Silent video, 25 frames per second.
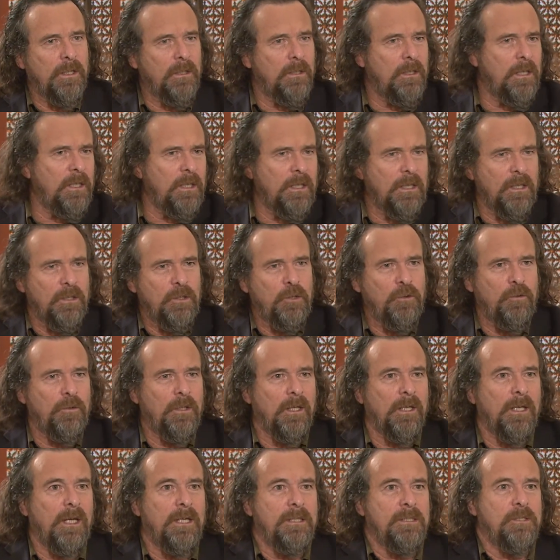he can
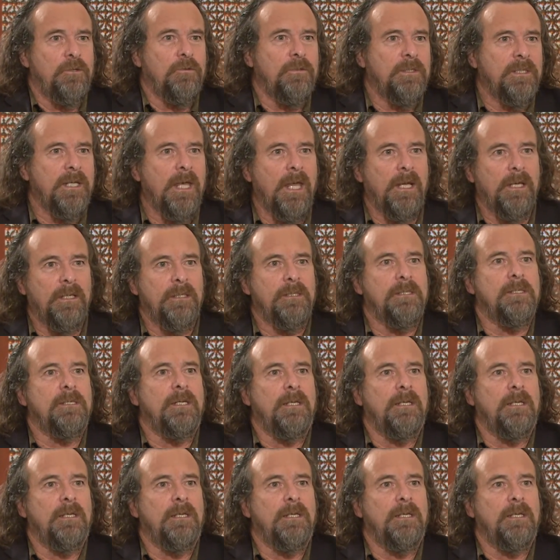utilize your talents